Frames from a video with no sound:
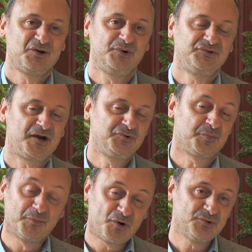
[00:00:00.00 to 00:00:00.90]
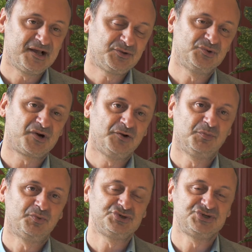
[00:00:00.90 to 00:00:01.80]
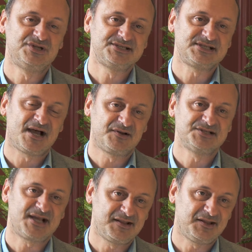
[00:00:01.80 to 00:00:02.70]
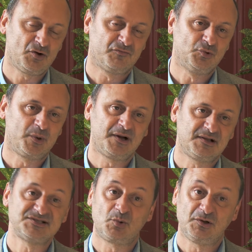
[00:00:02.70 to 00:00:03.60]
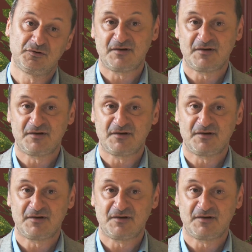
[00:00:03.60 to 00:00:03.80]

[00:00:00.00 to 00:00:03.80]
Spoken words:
We're trying to promote that. We're trying to push this understanding of the world as a world of